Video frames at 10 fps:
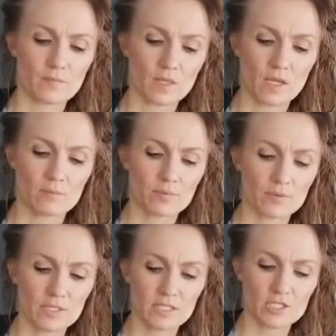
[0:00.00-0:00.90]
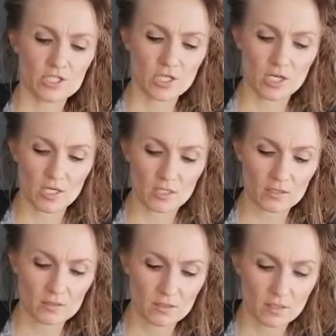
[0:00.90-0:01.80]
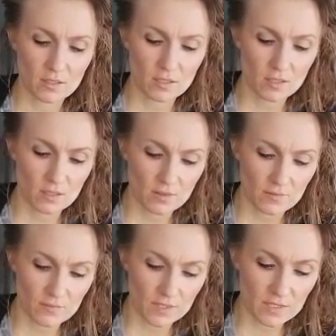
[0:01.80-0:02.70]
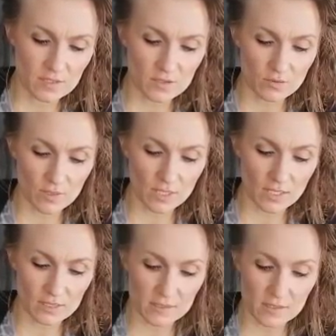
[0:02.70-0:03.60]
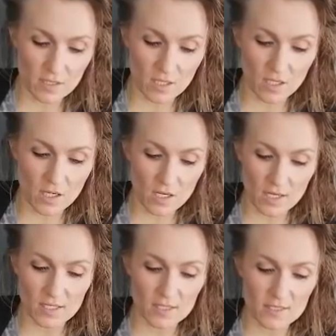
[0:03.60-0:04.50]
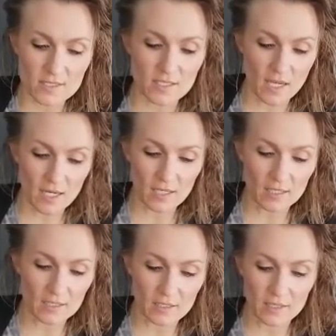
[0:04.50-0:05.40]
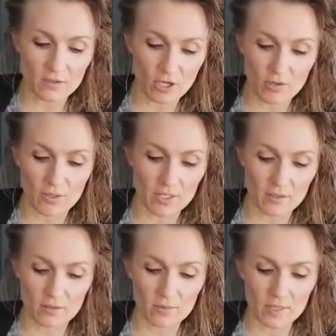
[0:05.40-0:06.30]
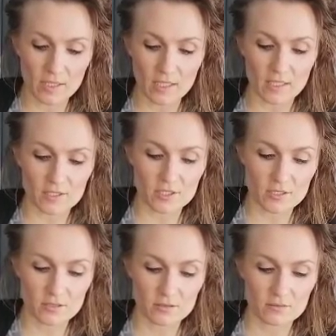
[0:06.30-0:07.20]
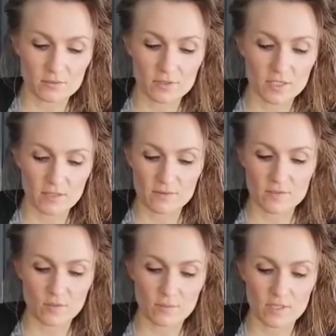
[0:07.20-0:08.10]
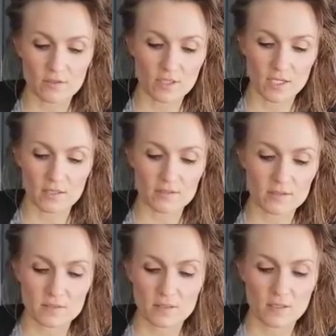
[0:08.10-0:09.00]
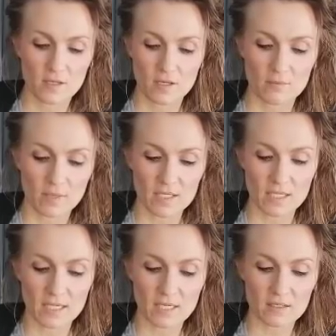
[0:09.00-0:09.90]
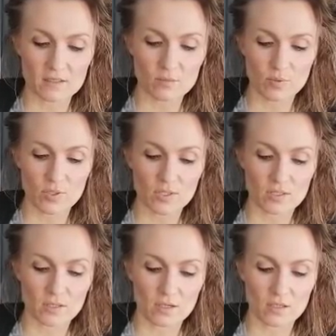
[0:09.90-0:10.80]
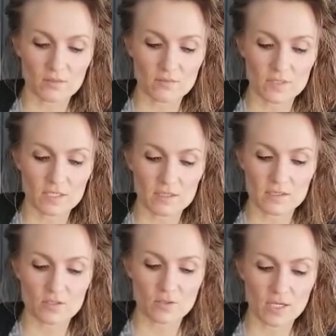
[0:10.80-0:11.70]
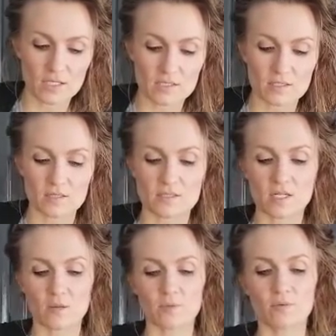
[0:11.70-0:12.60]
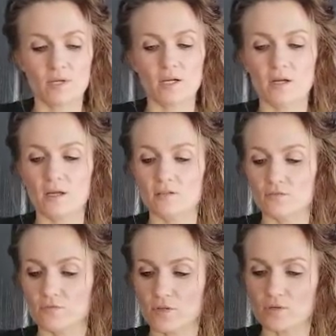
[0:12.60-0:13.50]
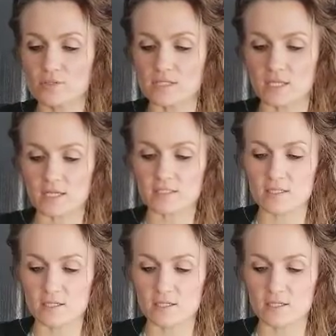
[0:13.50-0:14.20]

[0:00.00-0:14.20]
I'm pretty sure these grains are insanely growing. Oh my gosh, we're gonna have so many grains. My aunt put all of these grains in this Tupperware and froze it,